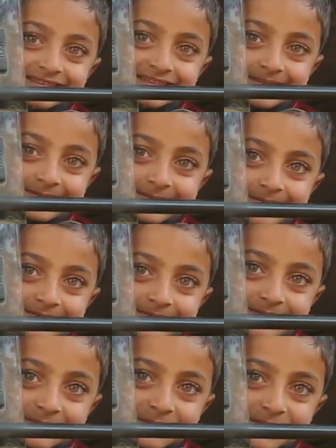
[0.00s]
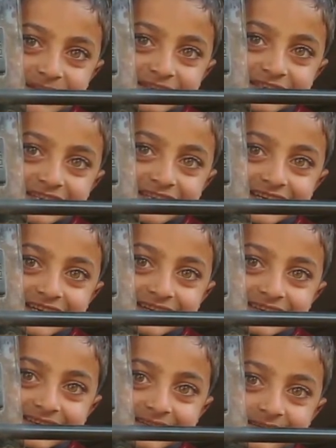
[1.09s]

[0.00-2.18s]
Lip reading: to give them a true and